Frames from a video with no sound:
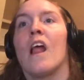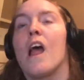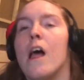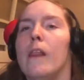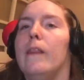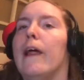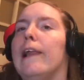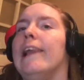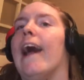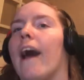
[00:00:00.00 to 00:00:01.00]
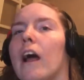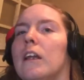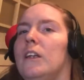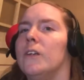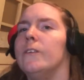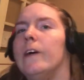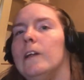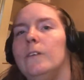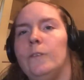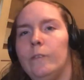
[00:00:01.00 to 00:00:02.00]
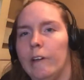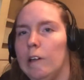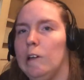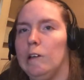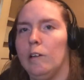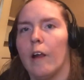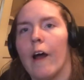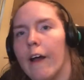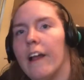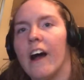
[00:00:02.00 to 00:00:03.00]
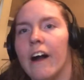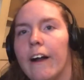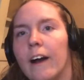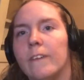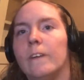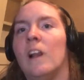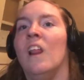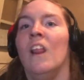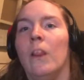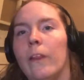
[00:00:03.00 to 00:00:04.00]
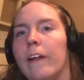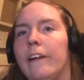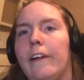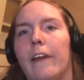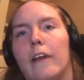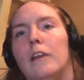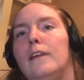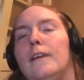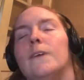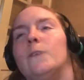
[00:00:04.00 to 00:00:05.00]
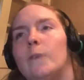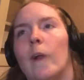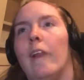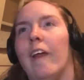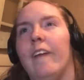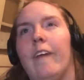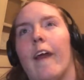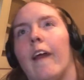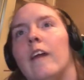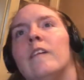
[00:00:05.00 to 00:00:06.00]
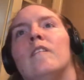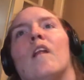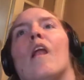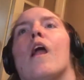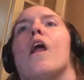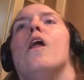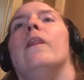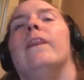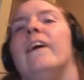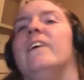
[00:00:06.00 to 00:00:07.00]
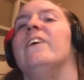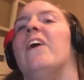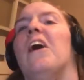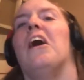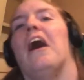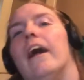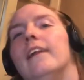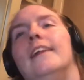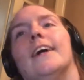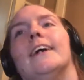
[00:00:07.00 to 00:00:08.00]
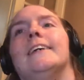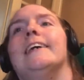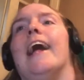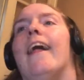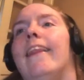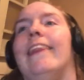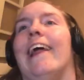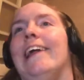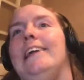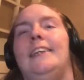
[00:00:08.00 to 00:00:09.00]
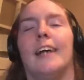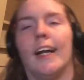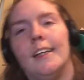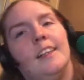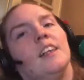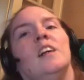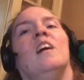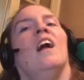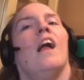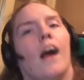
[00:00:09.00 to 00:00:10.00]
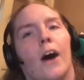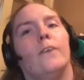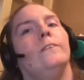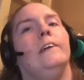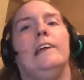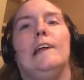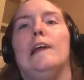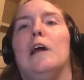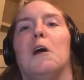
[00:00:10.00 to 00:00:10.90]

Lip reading: And then after my speech, I hung out with the kids for the day. They were awesome, and they tried to help me